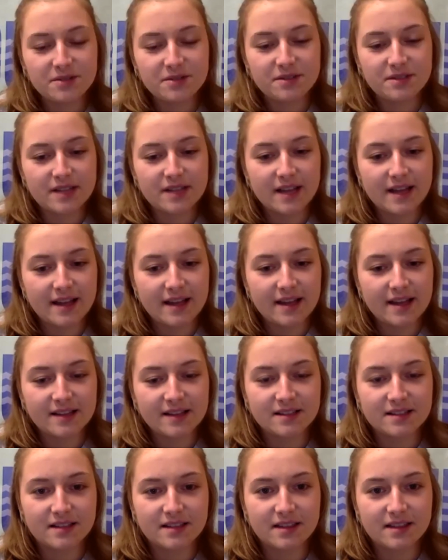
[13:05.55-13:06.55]
say
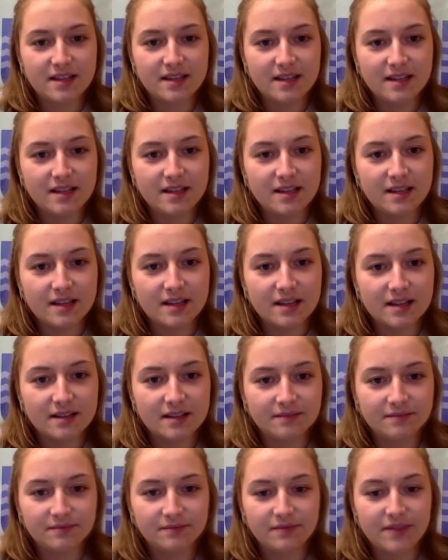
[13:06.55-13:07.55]
is the
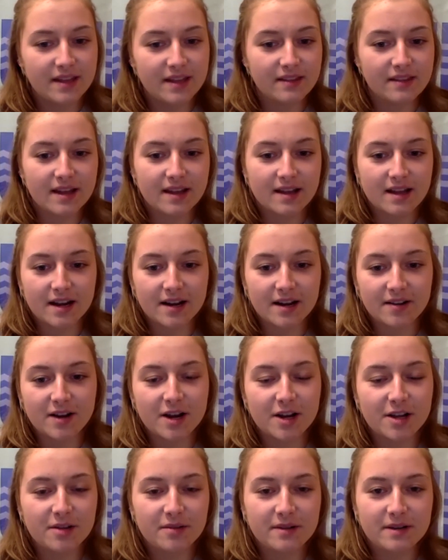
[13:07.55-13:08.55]
thing that kind of
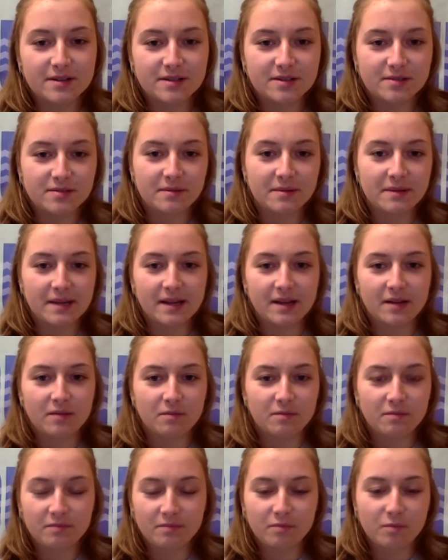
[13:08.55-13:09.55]
got you into swimming,
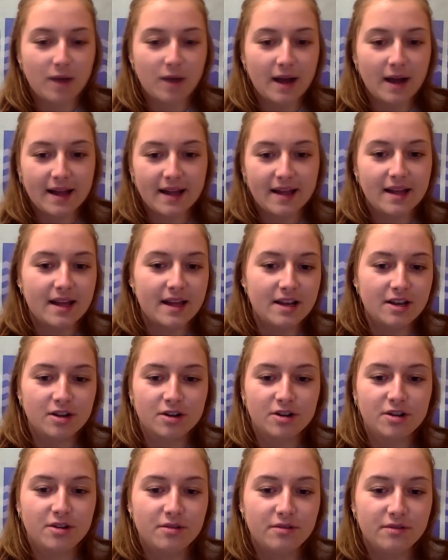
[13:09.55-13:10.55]
and why in your
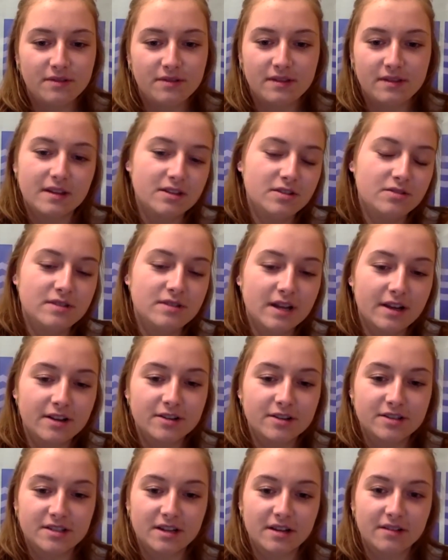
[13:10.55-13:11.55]
youth did you tell
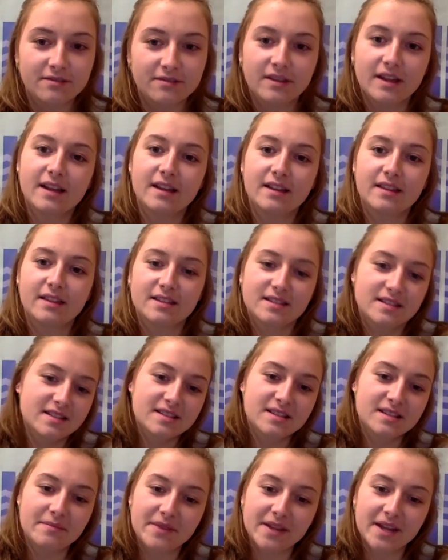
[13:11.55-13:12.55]
yourself, like, this is
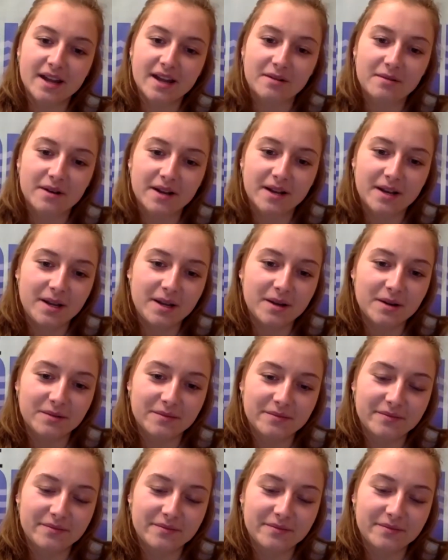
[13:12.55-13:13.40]
something I want to do?